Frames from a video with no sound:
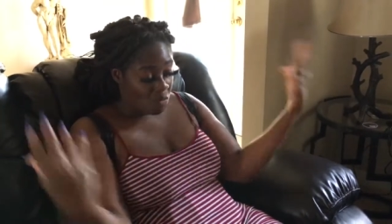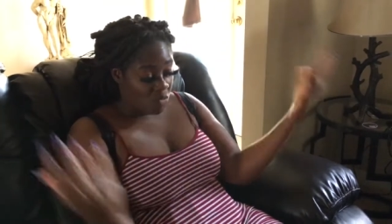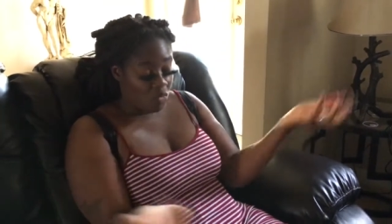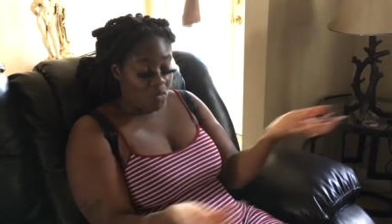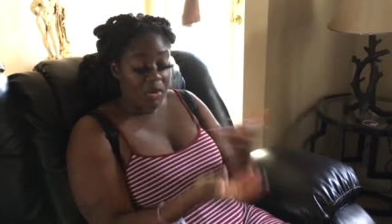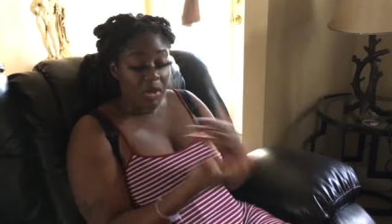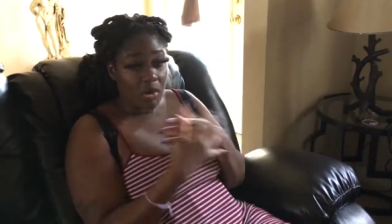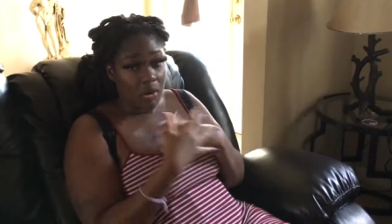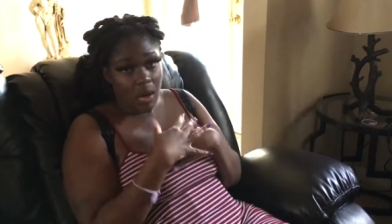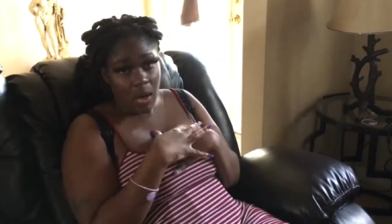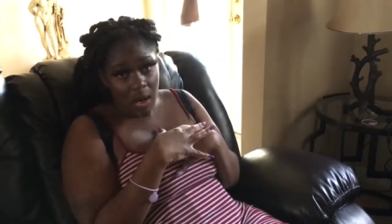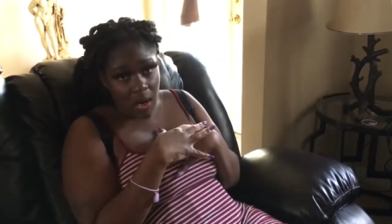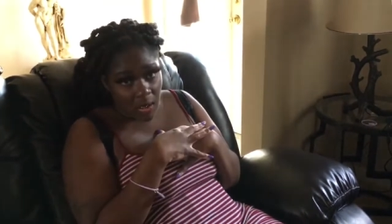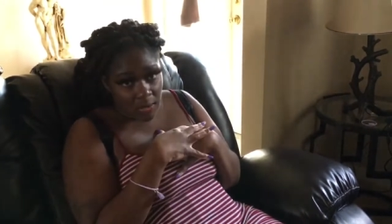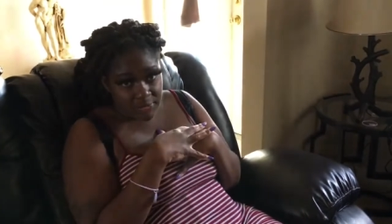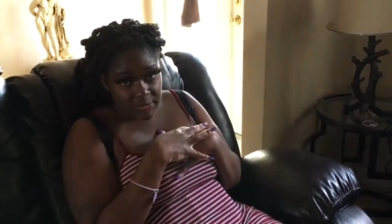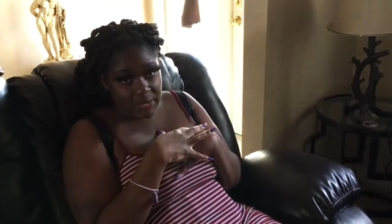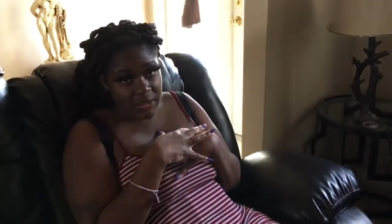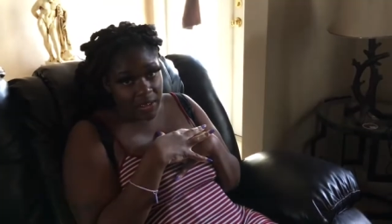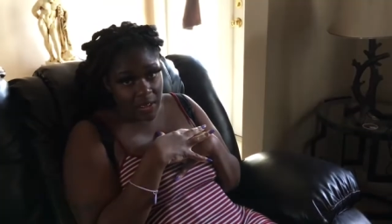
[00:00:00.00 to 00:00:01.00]
we're gonna
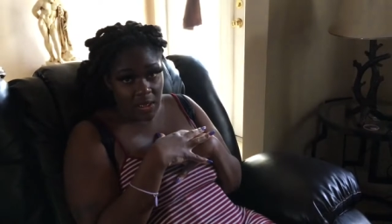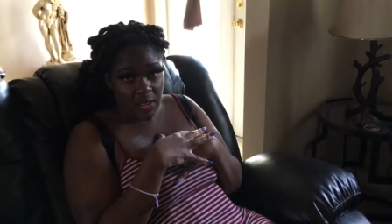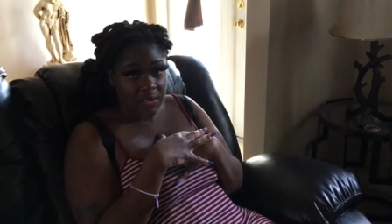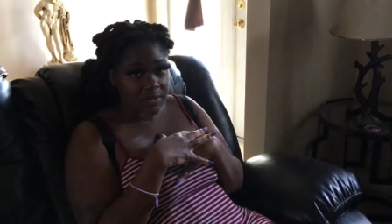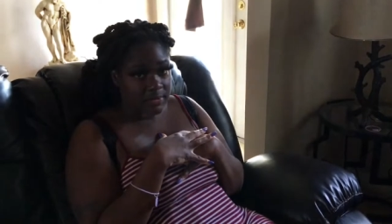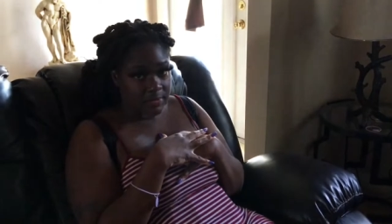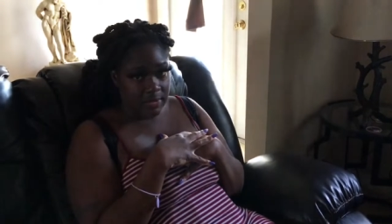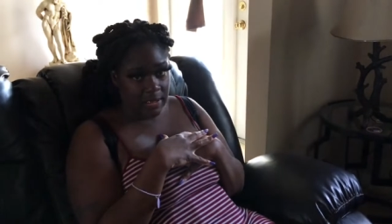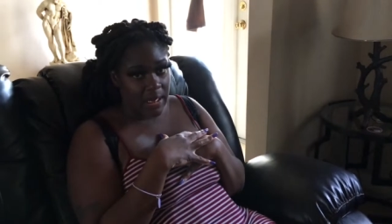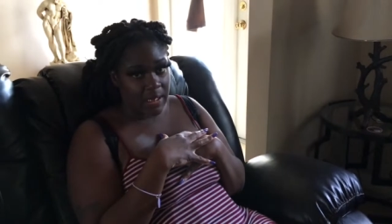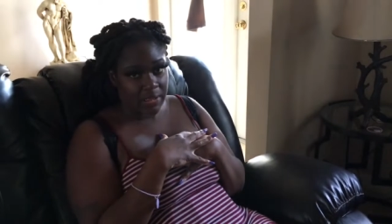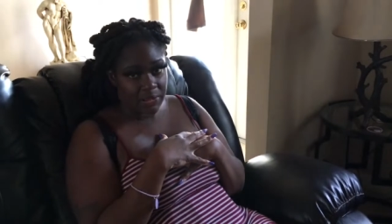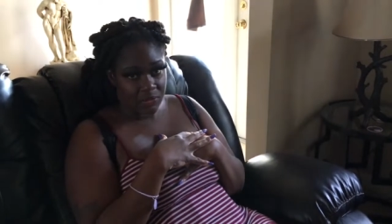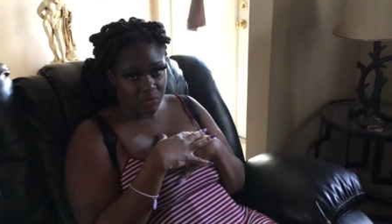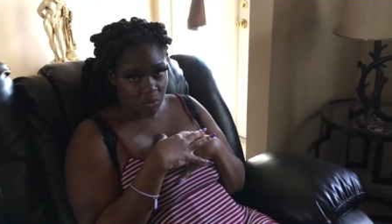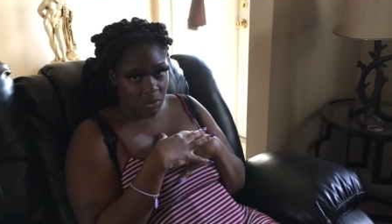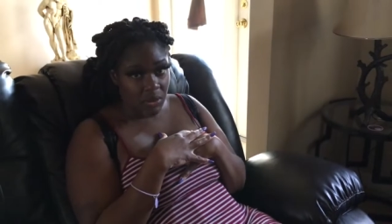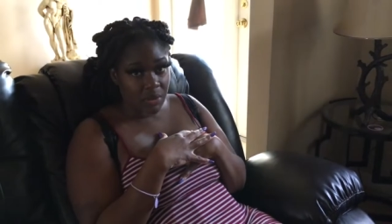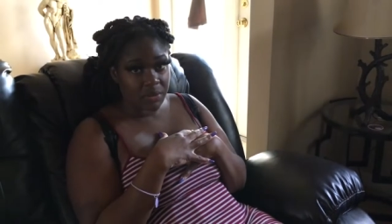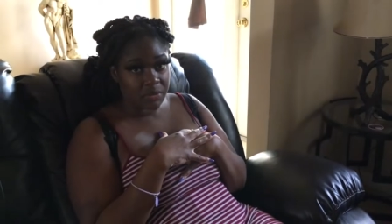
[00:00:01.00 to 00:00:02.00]
all together see how this
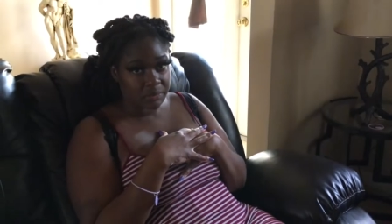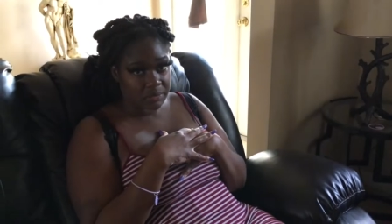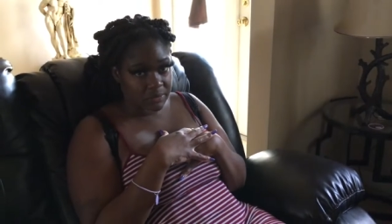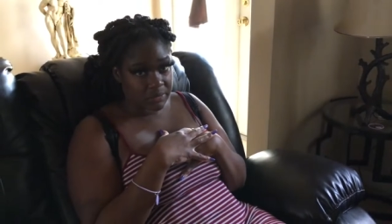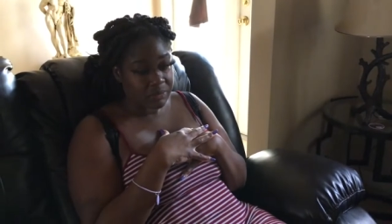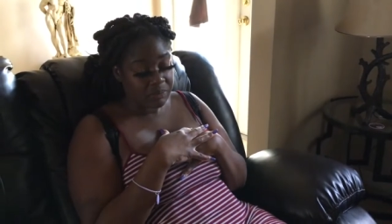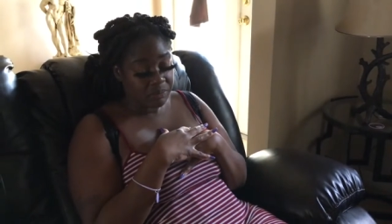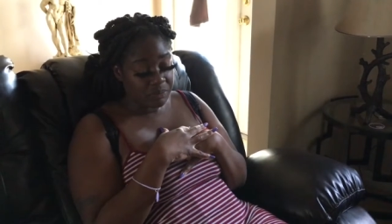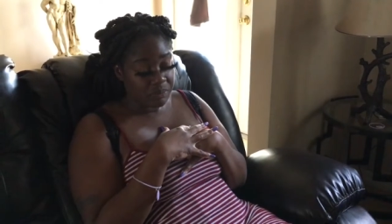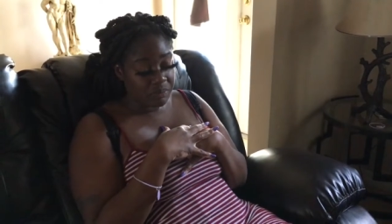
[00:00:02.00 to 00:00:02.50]
works.